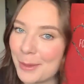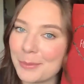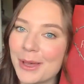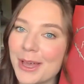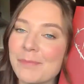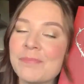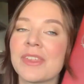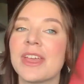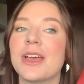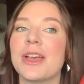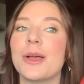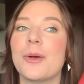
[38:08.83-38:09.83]
But
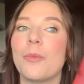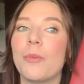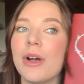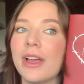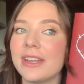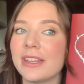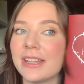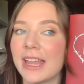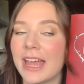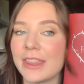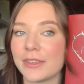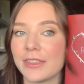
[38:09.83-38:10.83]
one
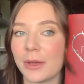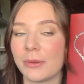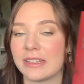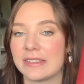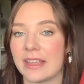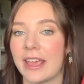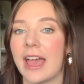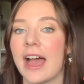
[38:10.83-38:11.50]
other thing I want to say,